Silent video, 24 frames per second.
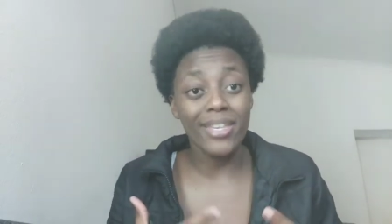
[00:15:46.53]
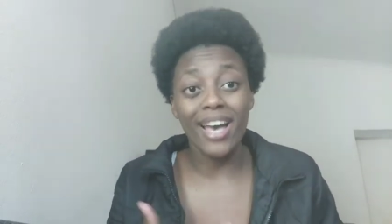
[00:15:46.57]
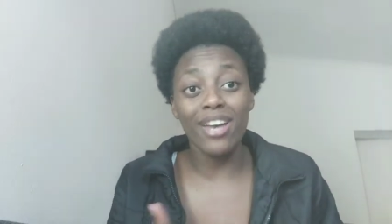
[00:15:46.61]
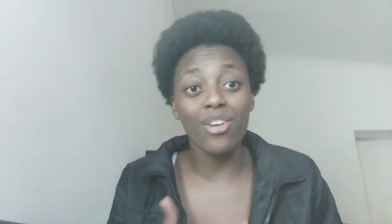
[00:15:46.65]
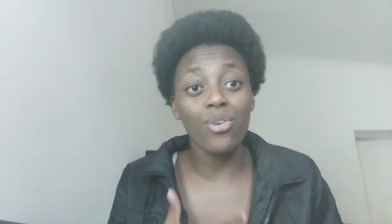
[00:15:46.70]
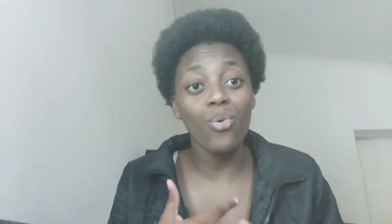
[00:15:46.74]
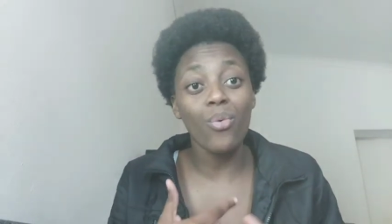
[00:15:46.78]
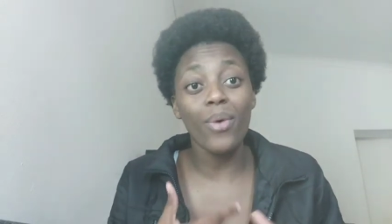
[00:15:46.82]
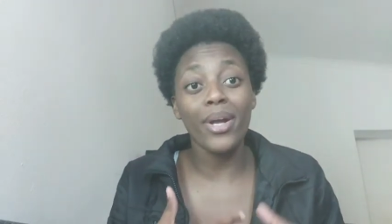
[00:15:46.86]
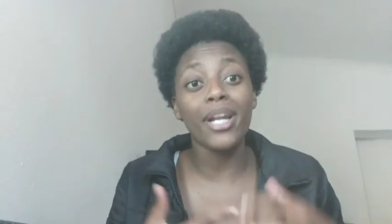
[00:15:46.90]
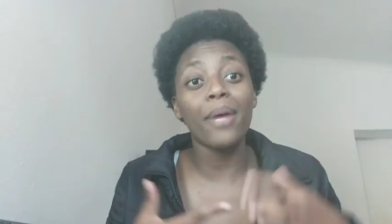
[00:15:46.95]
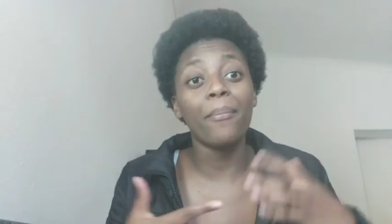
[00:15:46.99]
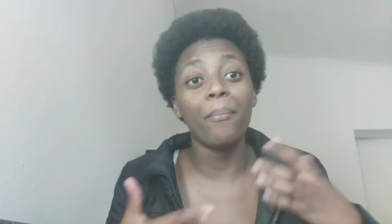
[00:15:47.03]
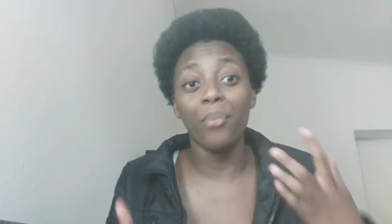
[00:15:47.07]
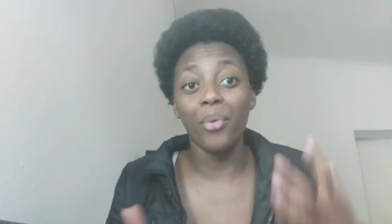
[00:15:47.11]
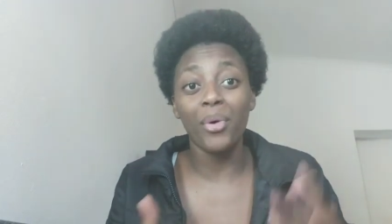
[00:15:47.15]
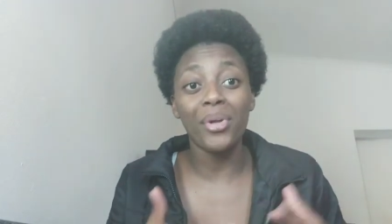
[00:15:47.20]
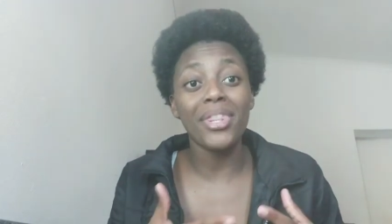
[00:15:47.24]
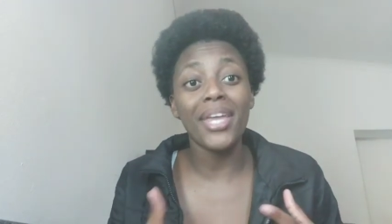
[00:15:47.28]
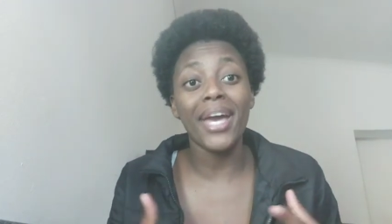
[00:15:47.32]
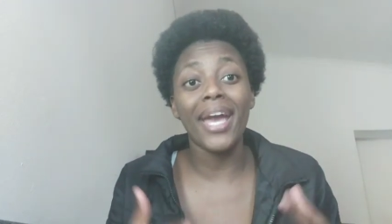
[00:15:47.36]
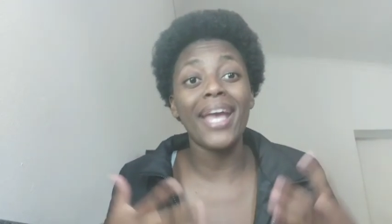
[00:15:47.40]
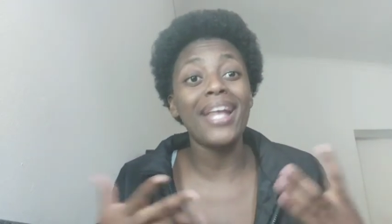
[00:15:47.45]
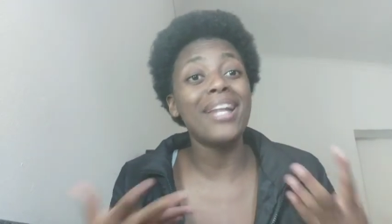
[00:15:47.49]
I don't want to
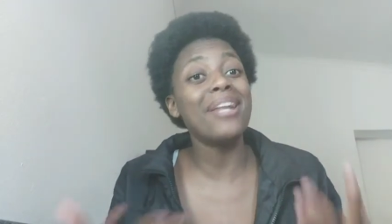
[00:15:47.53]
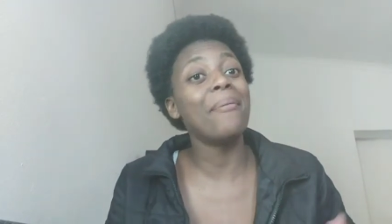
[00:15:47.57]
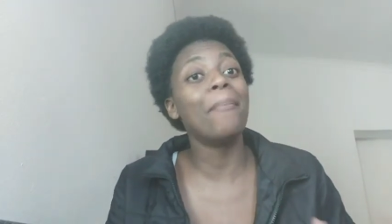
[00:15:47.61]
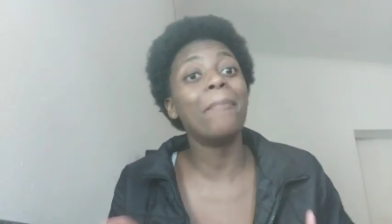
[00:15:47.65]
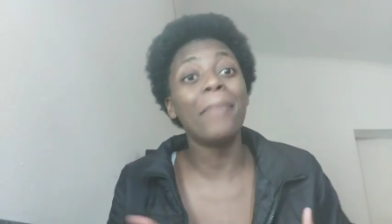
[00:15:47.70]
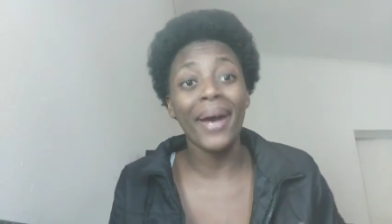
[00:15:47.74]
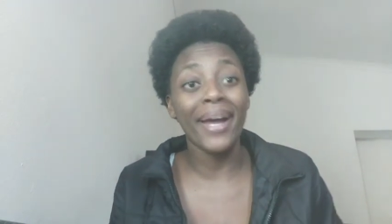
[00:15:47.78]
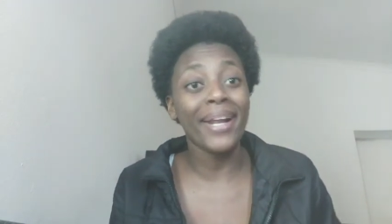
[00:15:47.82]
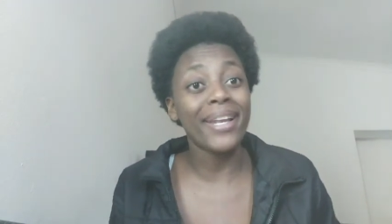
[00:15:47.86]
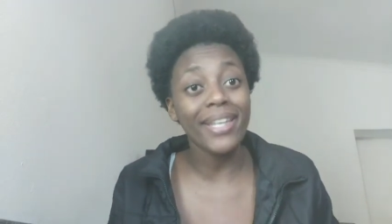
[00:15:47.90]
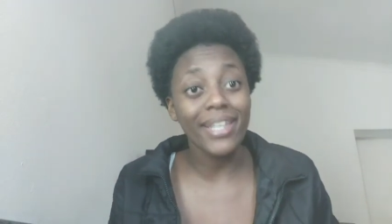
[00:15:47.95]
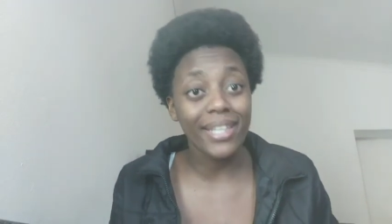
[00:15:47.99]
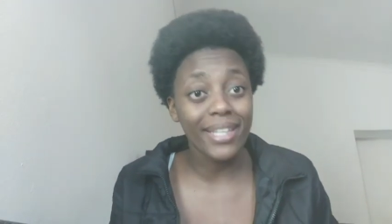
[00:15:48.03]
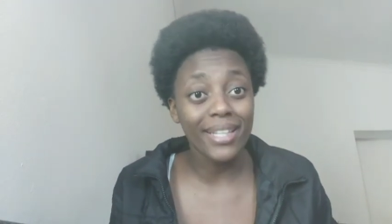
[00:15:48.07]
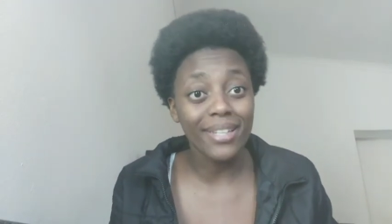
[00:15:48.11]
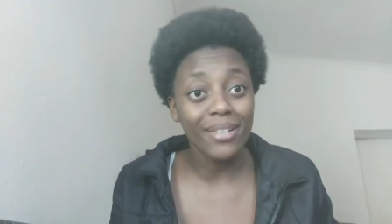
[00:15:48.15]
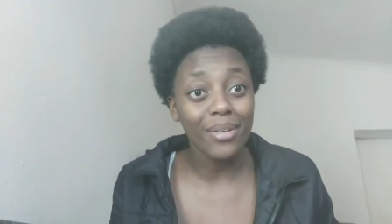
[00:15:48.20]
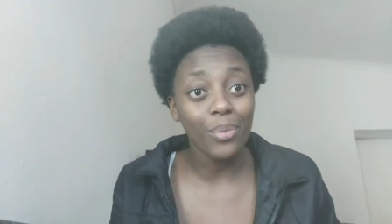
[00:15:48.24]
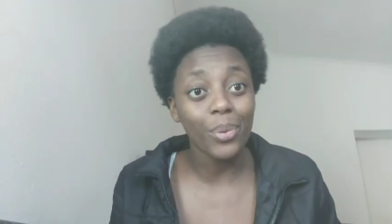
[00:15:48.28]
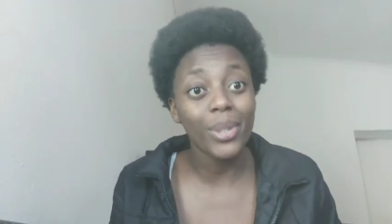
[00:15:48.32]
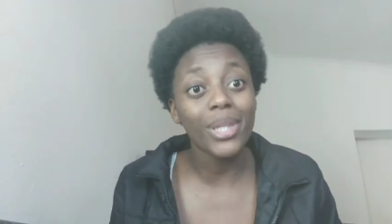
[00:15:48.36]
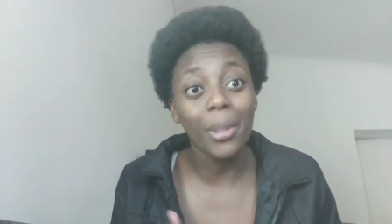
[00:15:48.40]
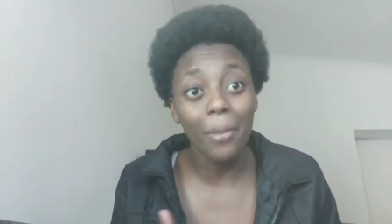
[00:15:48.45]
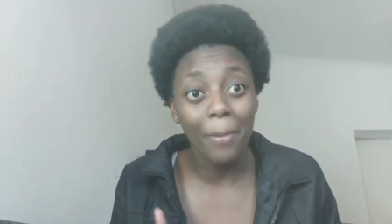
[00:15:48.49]
bother anybody
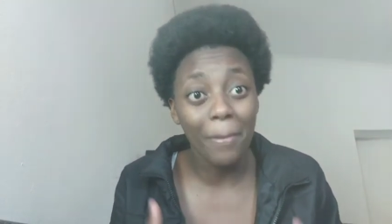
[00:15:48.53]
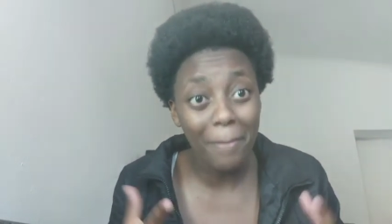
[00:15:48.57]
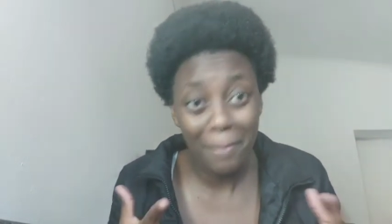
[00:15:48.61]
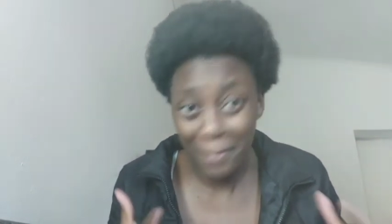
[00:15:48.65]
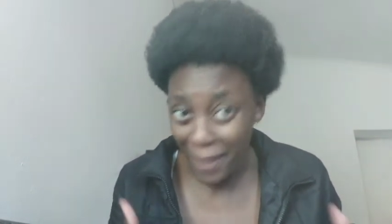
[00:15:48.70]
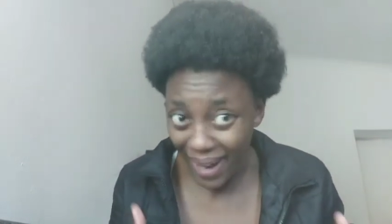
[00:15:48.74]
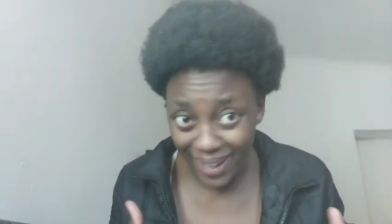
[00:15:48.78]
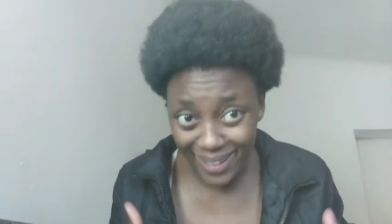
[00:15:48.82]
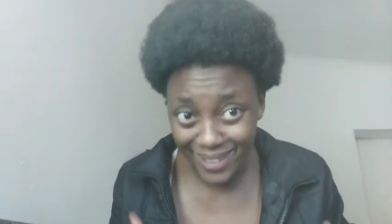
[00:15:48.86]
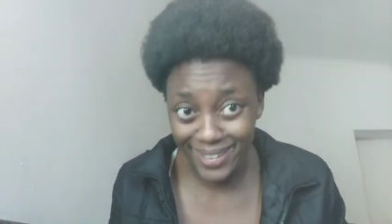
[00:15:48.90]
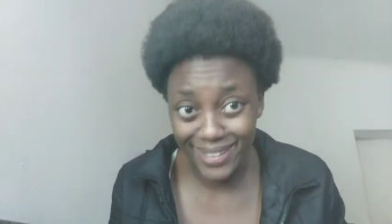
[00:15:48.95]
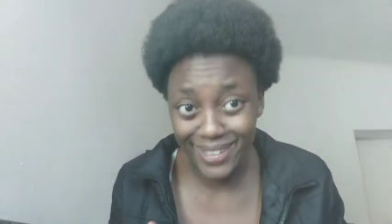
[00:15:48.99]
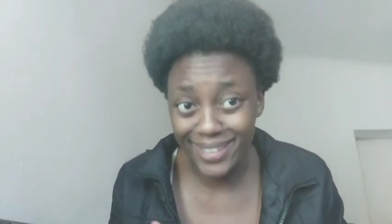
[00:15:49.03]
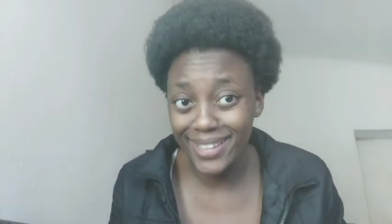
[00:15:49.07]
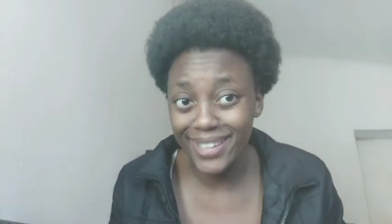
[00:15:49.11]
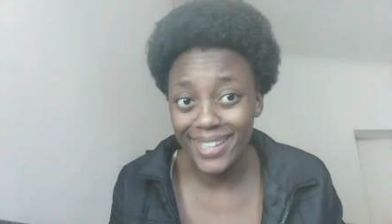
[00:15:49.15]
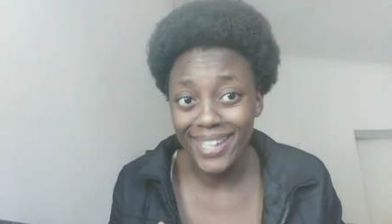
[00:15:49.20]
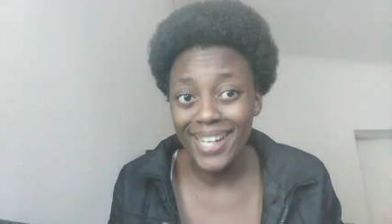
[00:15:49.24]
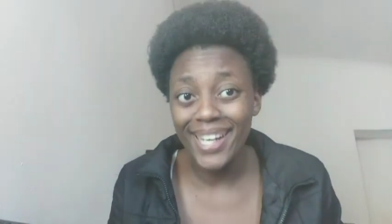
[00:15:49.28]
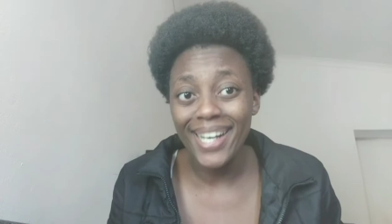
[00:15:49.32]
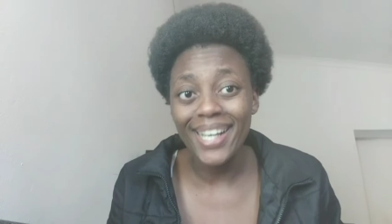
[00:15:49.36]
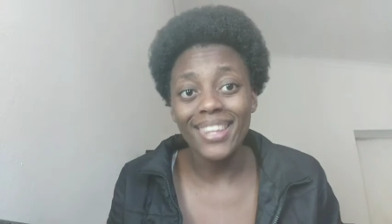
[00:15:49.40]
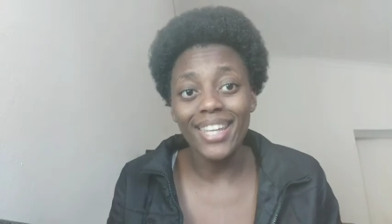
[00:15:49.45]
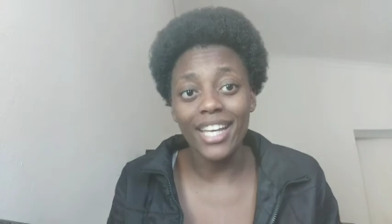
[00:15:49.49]
with money.
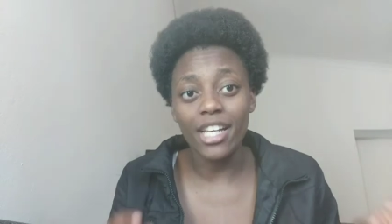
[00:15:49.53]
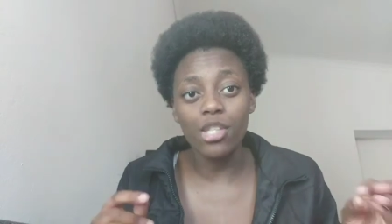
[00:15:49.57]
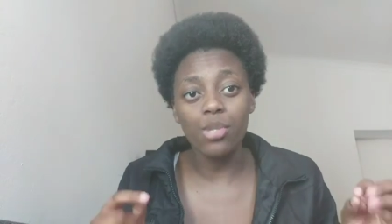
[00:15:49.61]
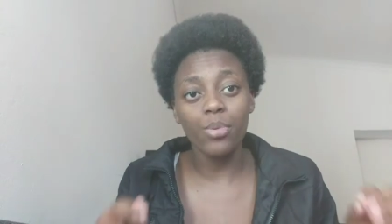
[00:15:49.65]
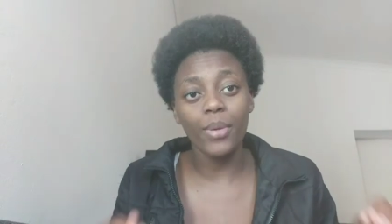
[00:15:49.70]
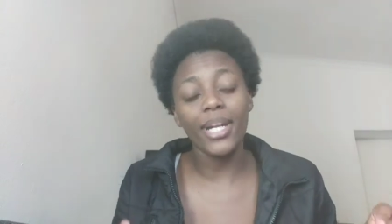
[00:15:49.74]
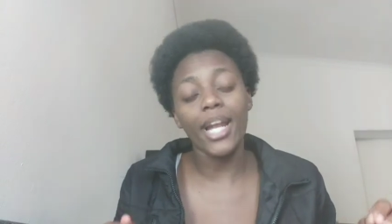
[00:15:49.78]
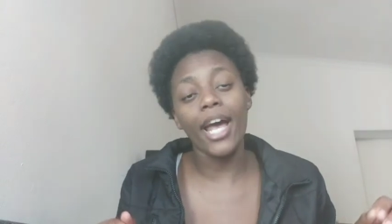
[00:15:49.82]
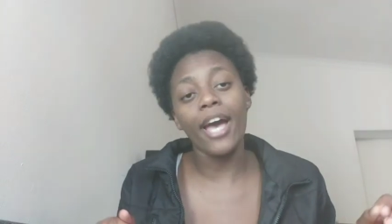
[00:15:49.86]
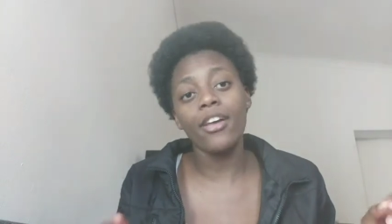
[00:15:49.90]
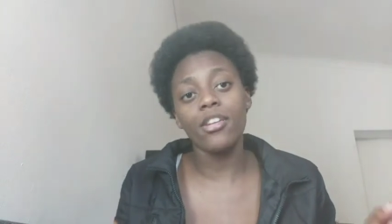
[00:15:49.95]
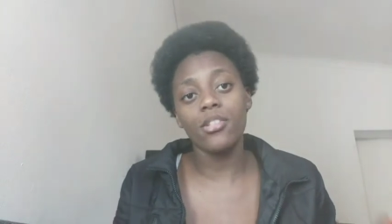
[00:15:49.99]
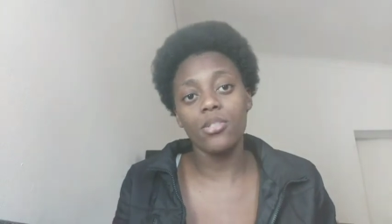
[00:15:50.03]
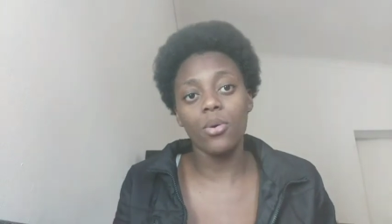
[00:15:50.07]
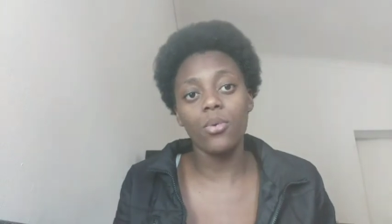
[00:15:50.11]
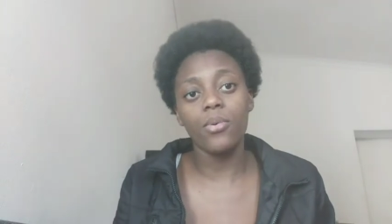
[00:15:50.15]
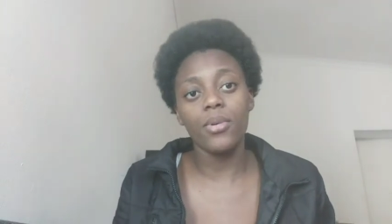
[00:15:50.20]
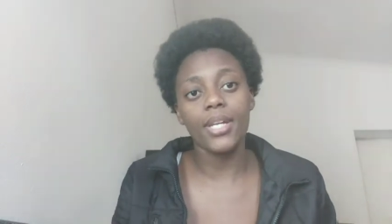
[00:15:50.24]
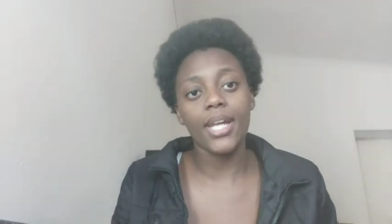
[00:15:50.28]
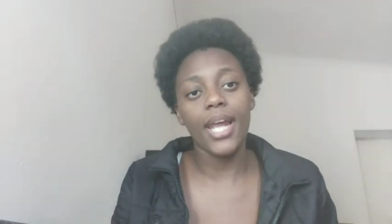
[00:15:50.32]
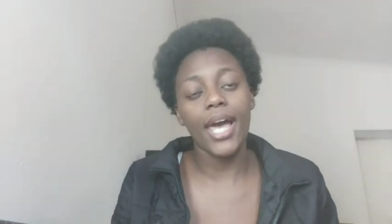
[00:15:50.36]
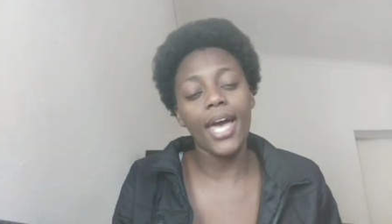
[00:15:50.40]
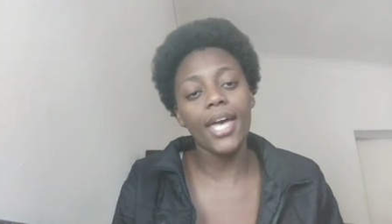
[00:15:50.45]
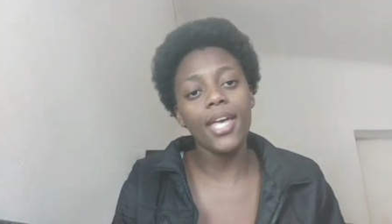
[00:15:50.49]
That's what I
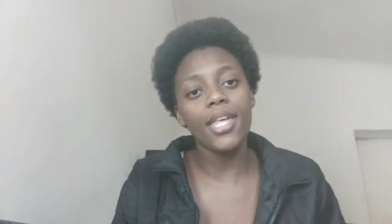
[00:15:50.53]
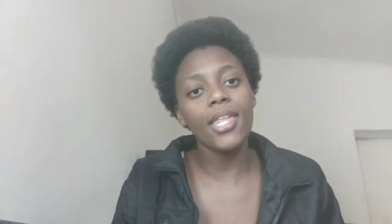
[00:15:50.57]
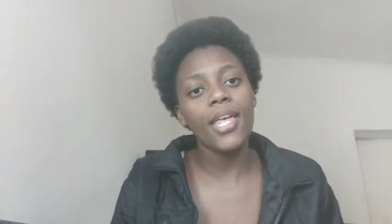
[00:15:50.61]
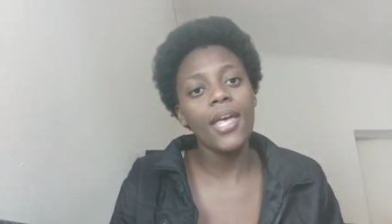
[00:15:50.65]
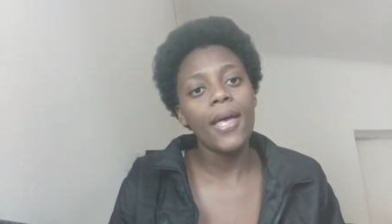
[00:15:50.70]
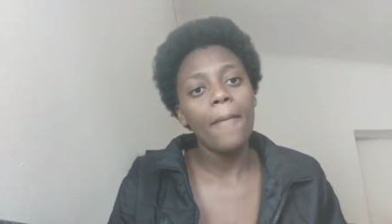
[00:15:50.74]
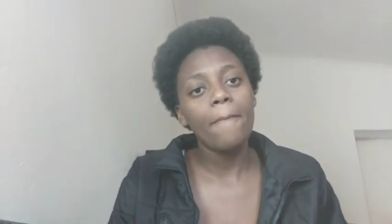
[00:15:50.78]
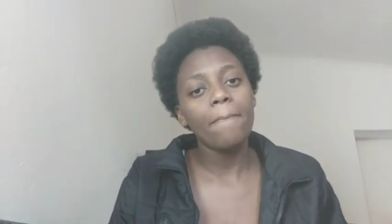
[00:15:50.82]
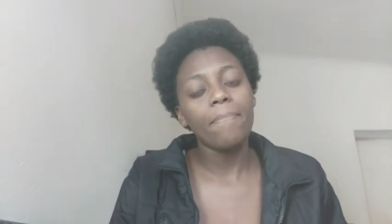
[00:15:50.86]
don't like.